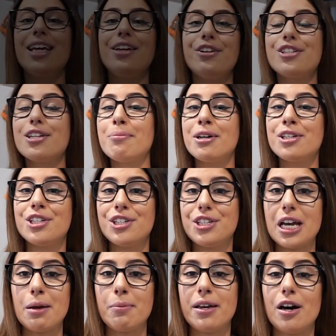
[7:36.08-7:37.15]
Thank you so much to
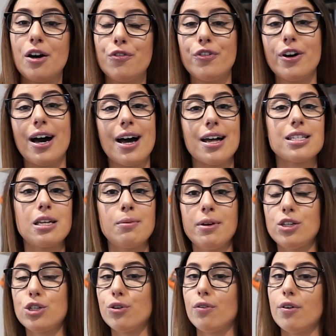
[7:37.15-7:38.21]
JBL for asking
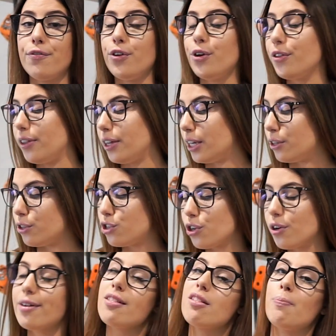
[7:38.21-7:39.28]
me to review the
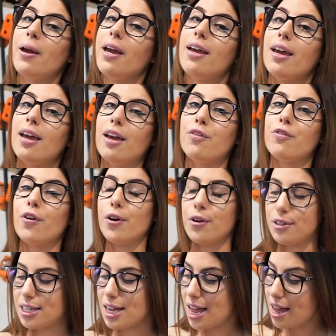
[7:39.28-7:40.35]
Endurance Peak
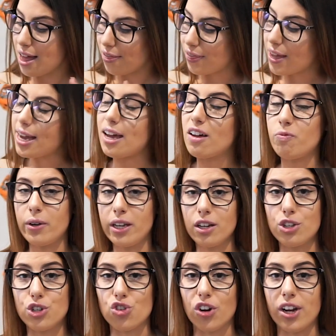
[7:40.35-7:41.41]
earphones. They have been
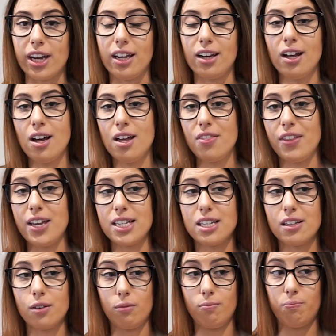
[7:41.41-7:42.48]
a treat. These
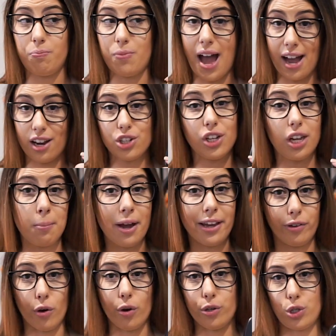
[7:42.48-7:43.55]
are actually my
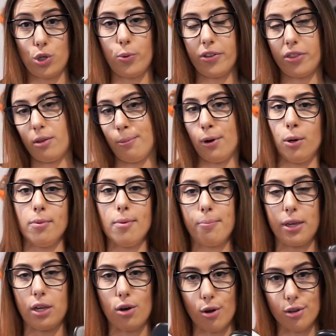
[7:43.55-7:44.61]
go-to at the moment
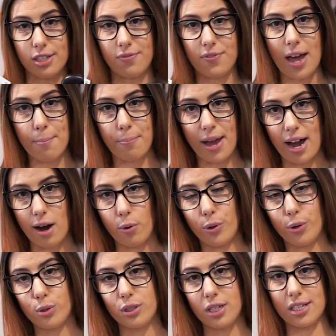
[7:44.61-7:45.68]
because of that power
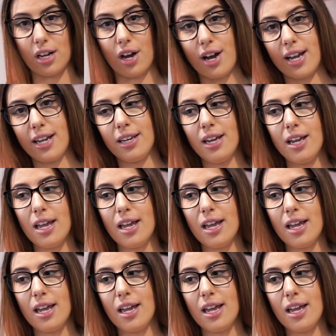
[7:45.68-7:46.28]
hook design.